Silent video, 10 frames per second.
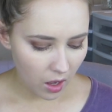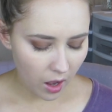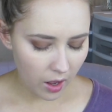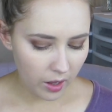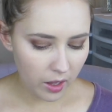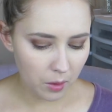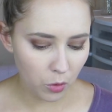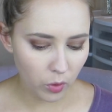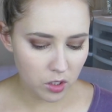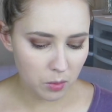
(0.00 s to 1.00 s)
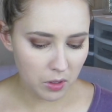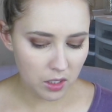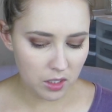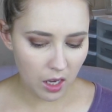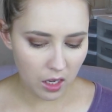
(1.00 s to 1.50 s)
I am going to
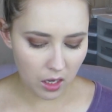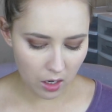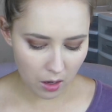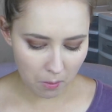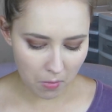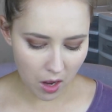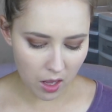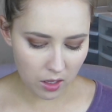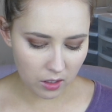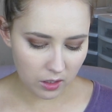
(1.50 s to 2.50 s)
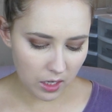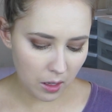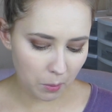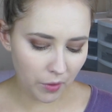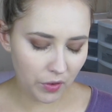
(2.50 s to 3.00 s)
be taking my
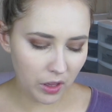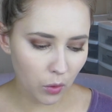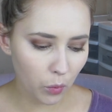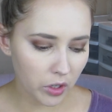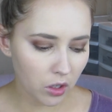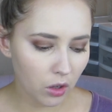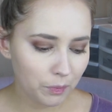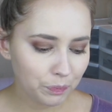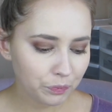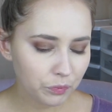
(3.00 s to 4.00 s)
Clinique Perfectly Real